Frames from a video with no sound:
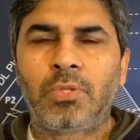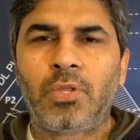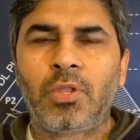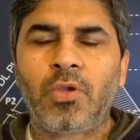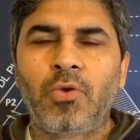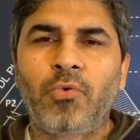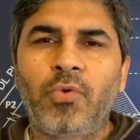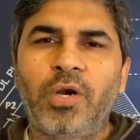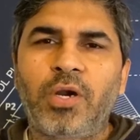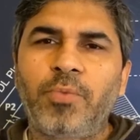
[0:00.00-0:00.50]

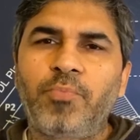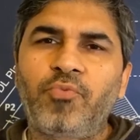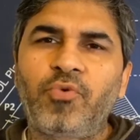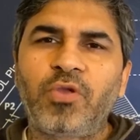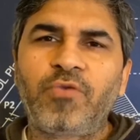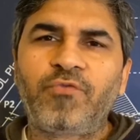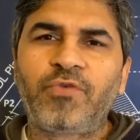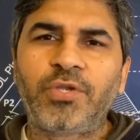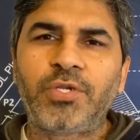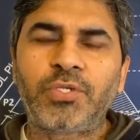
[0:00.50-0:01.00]
Very
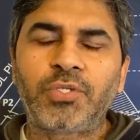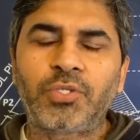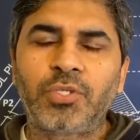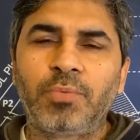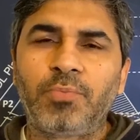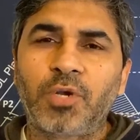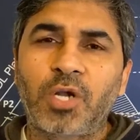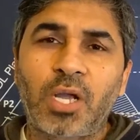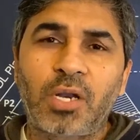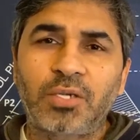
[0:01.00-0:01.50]
briefly into
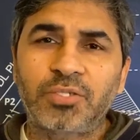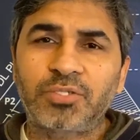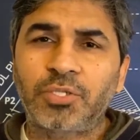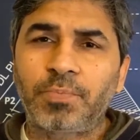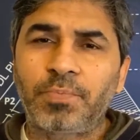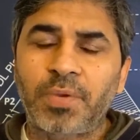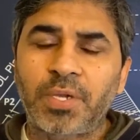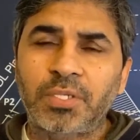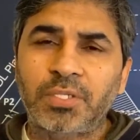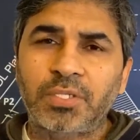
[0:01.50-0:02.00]
the McCulloch
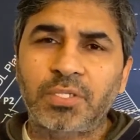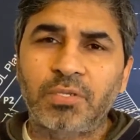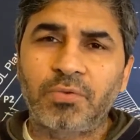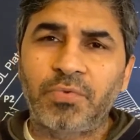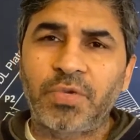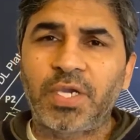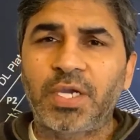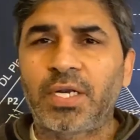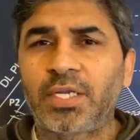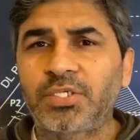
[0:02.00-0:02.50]
and Pitts and the
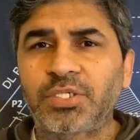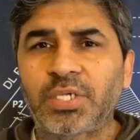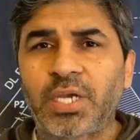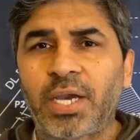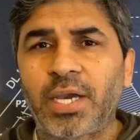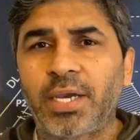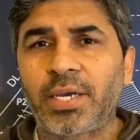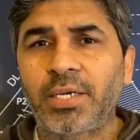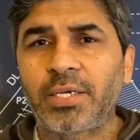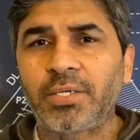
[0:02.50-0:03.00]

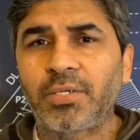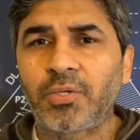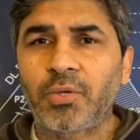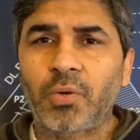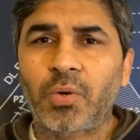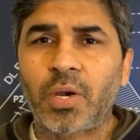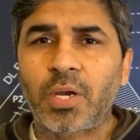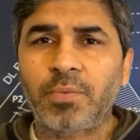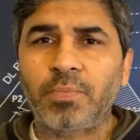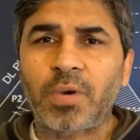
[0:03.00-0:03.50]
VLSI
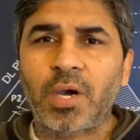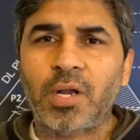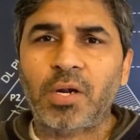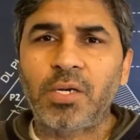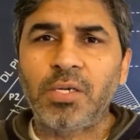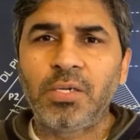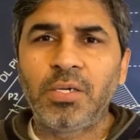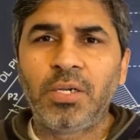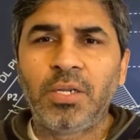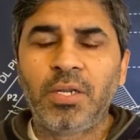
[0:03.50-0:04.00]
neuron
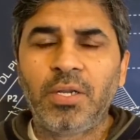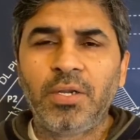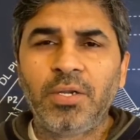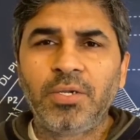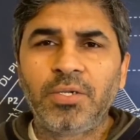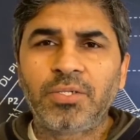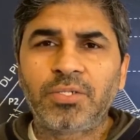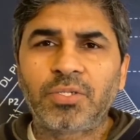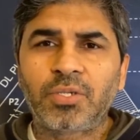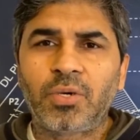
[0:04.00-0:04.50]
model.
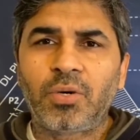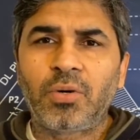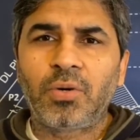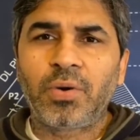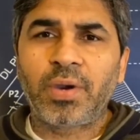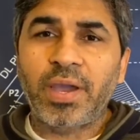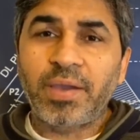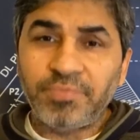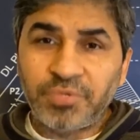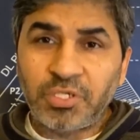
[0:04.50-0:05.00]

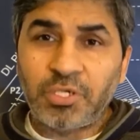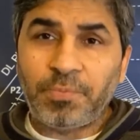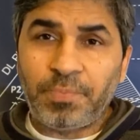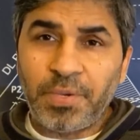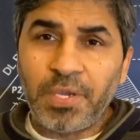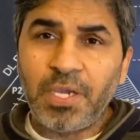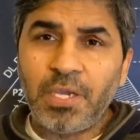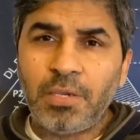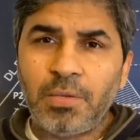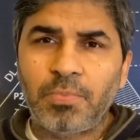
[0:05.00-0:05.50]
So
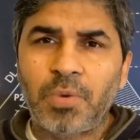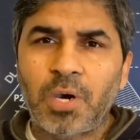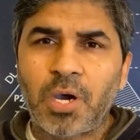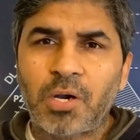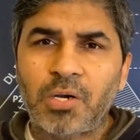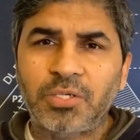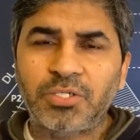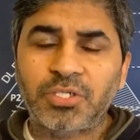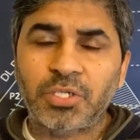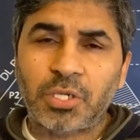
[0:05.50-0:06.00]
MCP
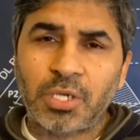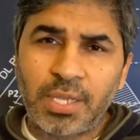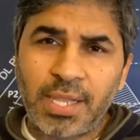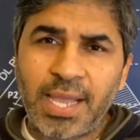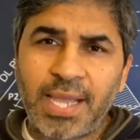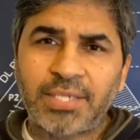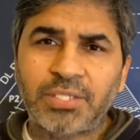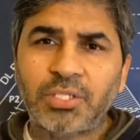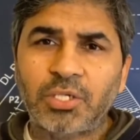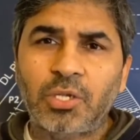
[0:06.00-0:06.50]
model is a
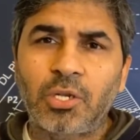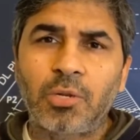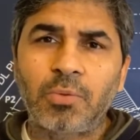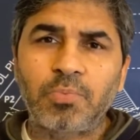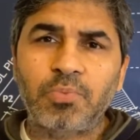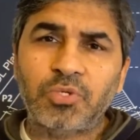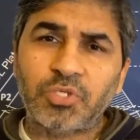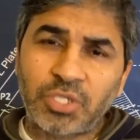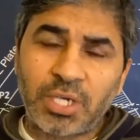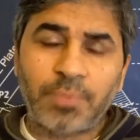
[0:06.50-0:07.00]
classical
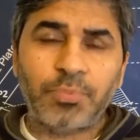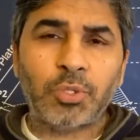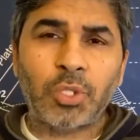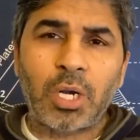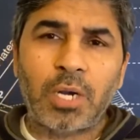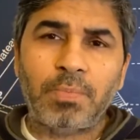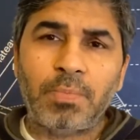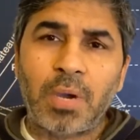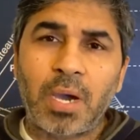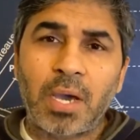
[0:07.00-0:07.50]

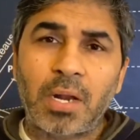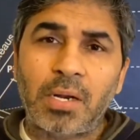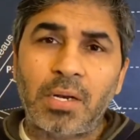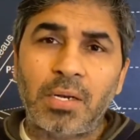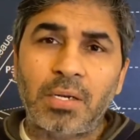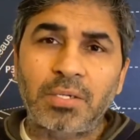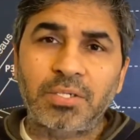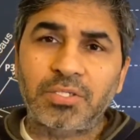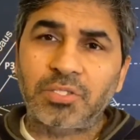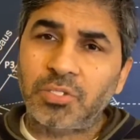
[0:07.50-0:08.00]
perceptron
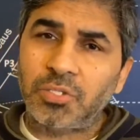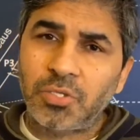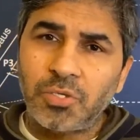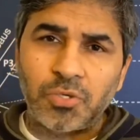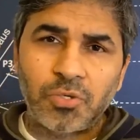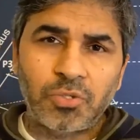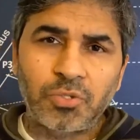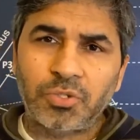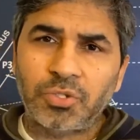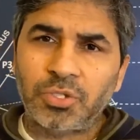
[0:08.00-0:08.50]
model. It's
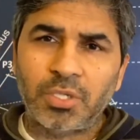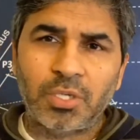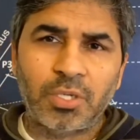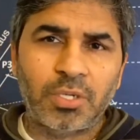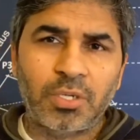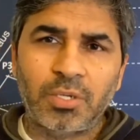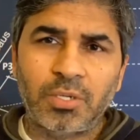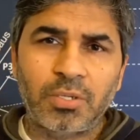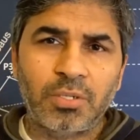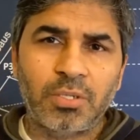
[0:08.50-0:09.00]
used
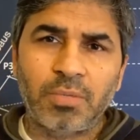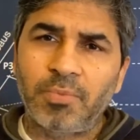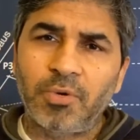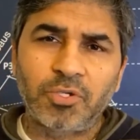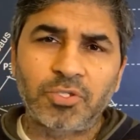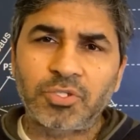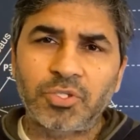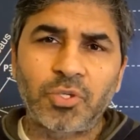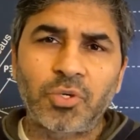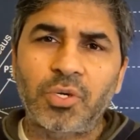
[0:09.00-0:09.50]
in the
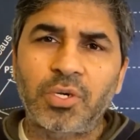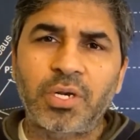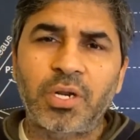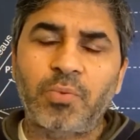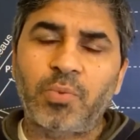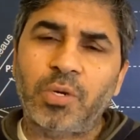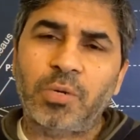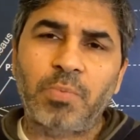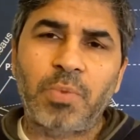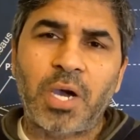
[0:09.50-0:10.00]
most neural
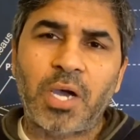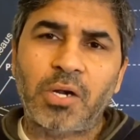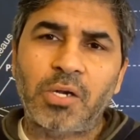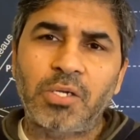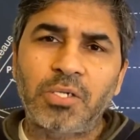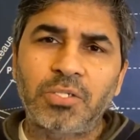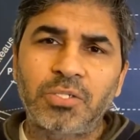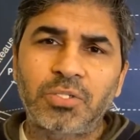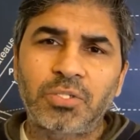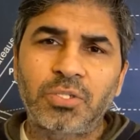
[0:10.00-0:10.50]
network
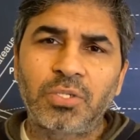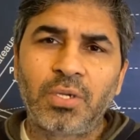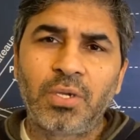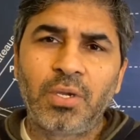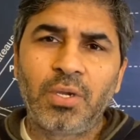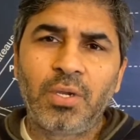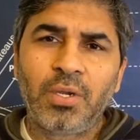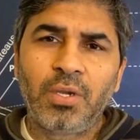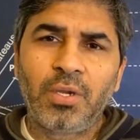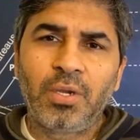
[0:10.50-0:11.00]
models
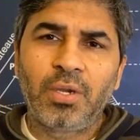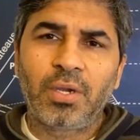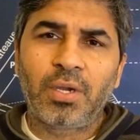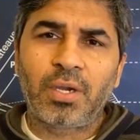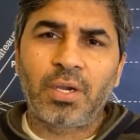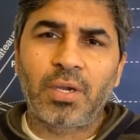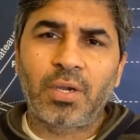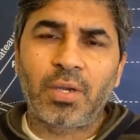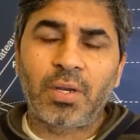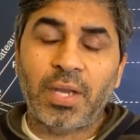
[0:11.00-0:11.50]

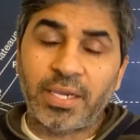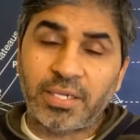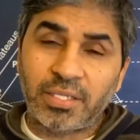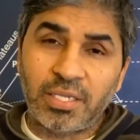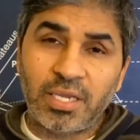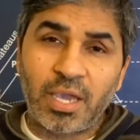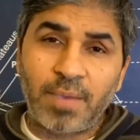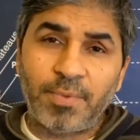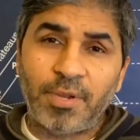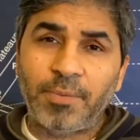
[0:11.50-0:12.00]
like
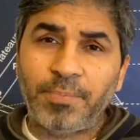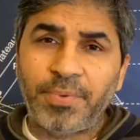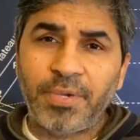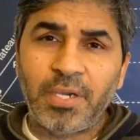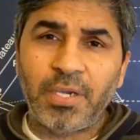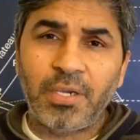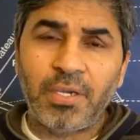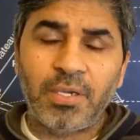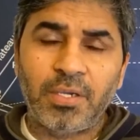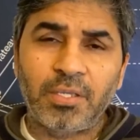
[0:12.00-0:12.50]
the
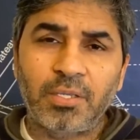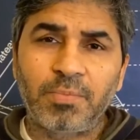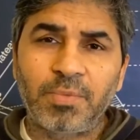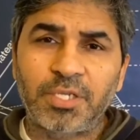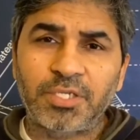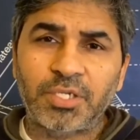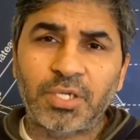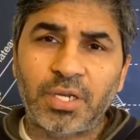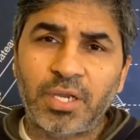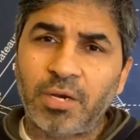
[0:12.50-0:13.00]
MLP, the
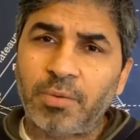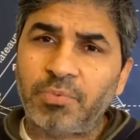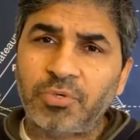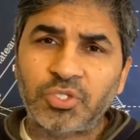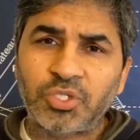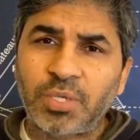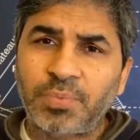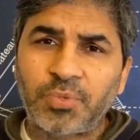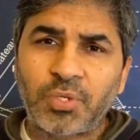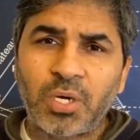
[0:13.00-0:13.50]
multi-layer
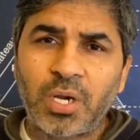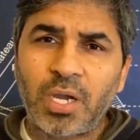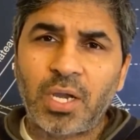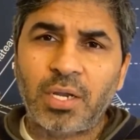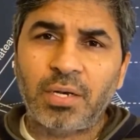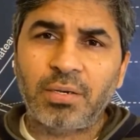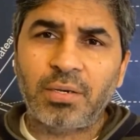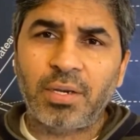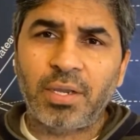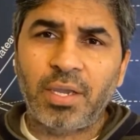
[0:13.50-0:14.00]

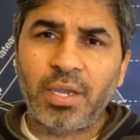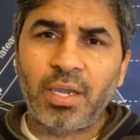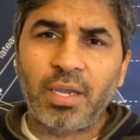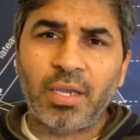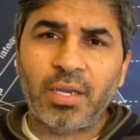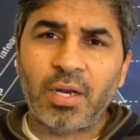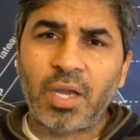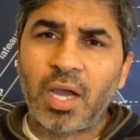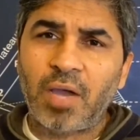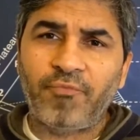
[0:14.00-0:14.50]
perceptron,
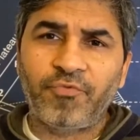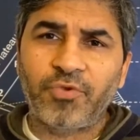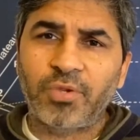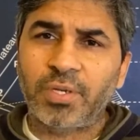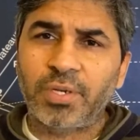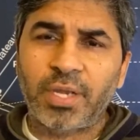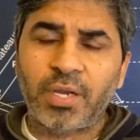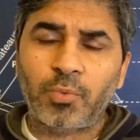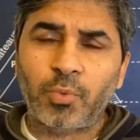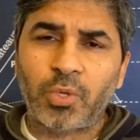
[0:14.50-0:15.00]
and
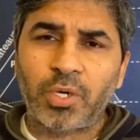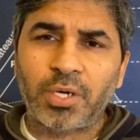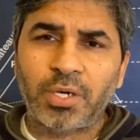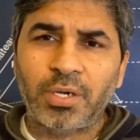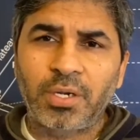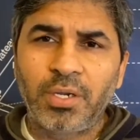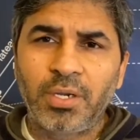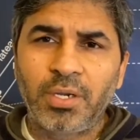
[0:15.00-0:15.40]
Hopfield network.